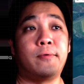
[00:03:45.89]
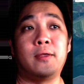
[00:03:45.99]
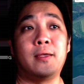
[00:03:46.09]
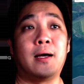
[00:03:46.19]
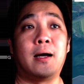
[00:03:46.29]

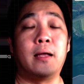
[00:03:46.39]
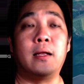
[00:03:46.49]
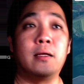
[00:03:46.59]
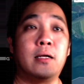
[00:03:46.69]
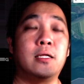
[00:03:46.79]
Yeah,
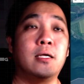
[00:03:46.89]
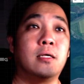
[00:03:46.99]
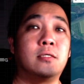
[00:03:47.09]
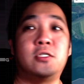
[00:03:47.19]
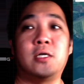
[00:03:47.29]
I think
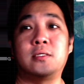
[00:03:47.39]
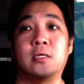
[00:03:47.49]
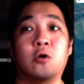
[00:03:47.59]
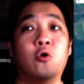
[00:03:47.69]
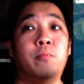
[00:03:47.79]
it's just a
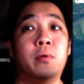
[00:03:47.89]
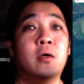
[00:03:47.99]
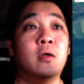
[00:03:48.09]
cope.